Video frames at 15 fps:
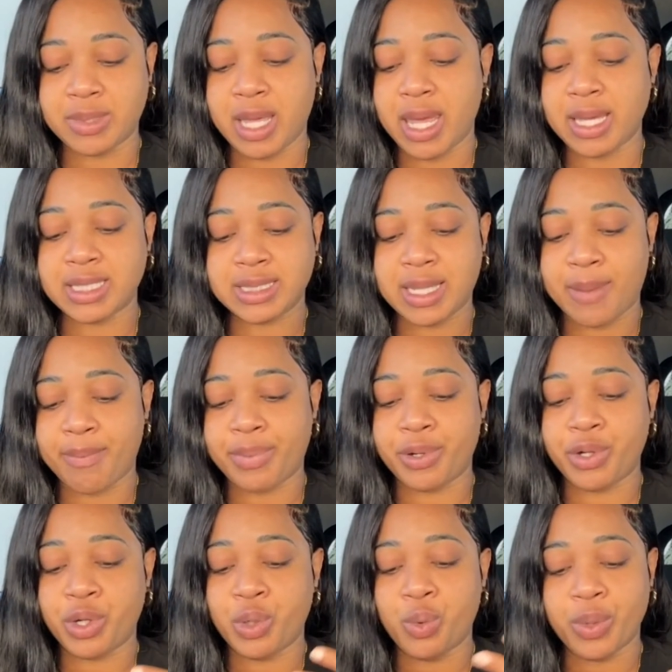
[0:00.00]
Example,
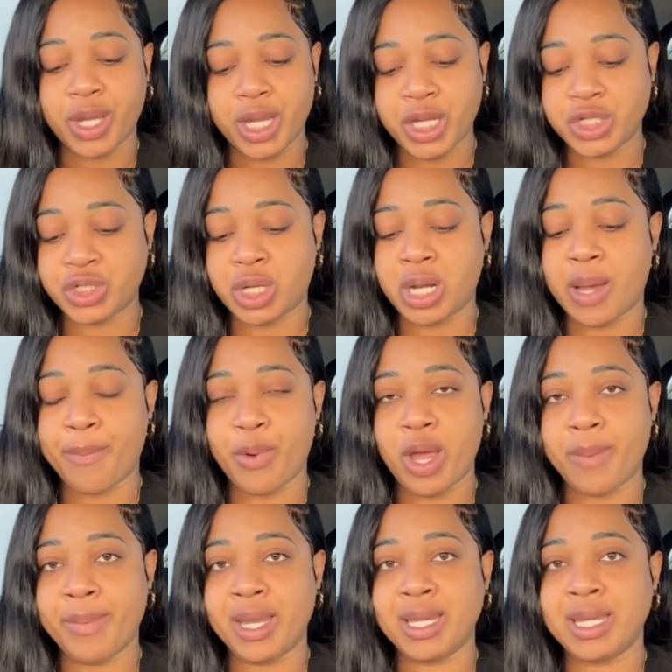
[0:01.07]
the location,
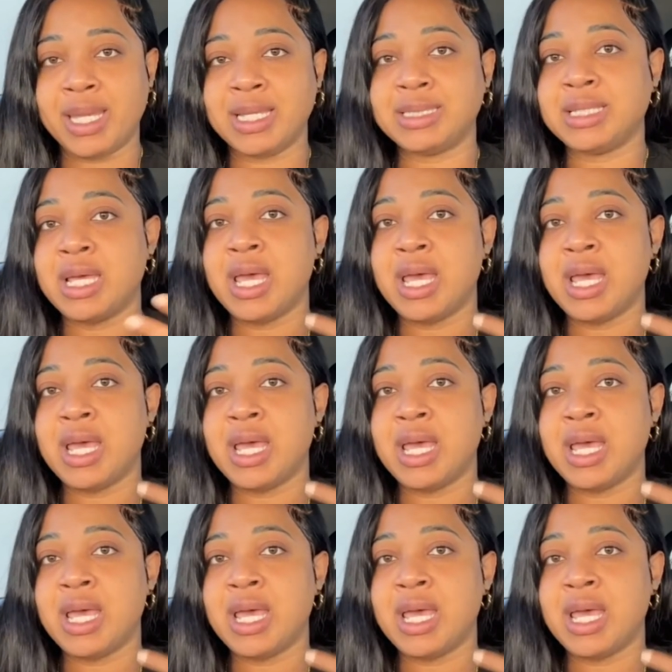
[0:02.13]
appointment date,